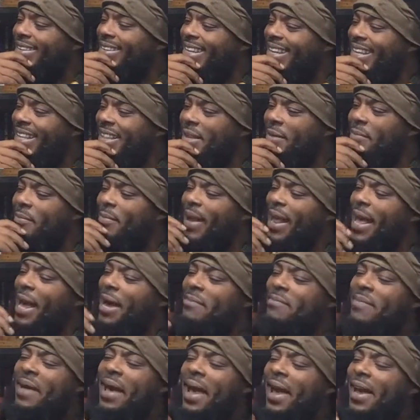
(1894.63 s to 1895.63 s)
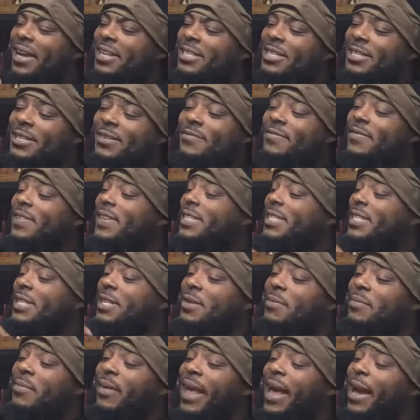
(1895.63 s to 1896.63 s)
The black man should visit
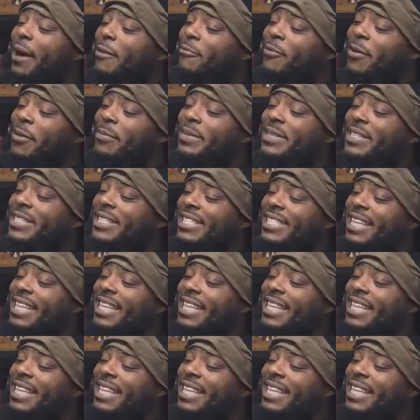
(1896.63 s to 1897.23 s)
the black woman's